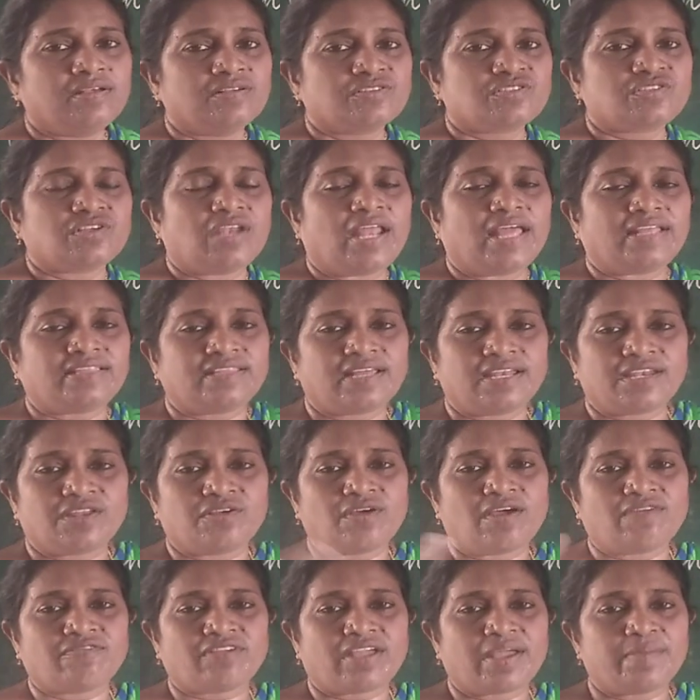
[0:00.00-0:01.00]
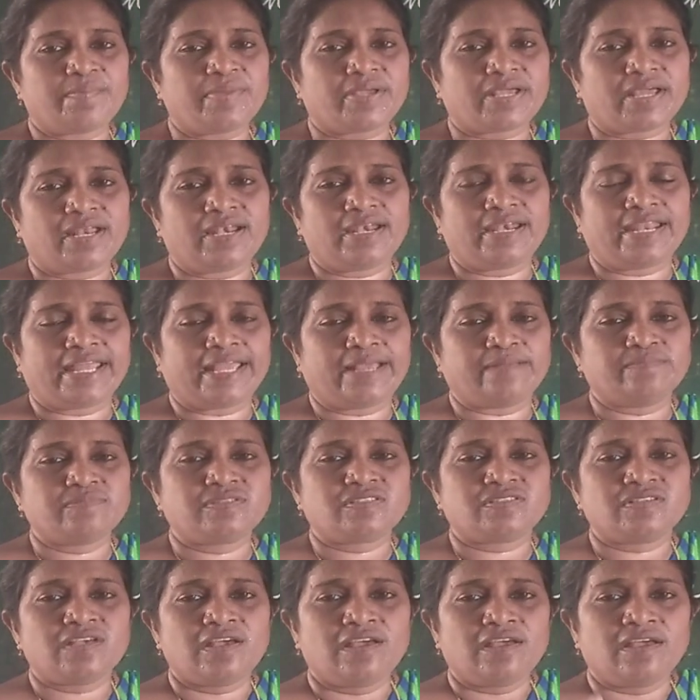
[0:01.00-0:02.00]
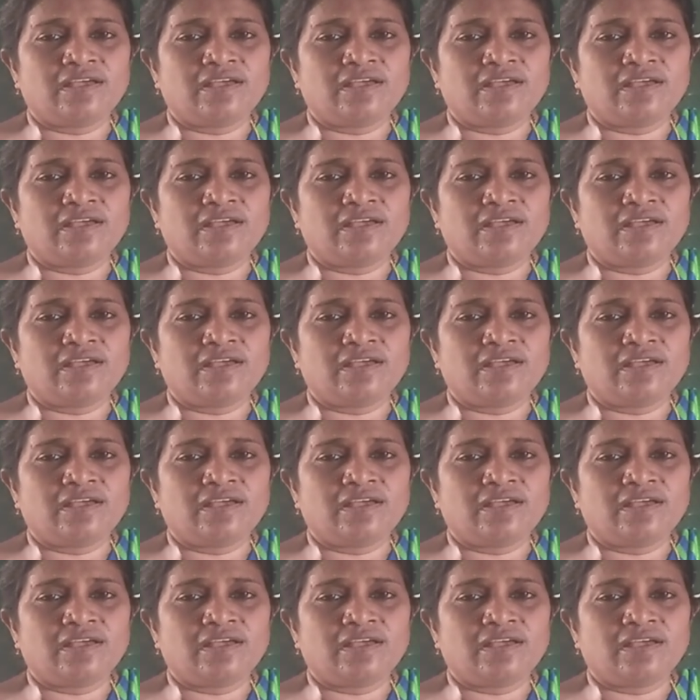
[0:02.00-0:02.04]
So like that you have chemical names.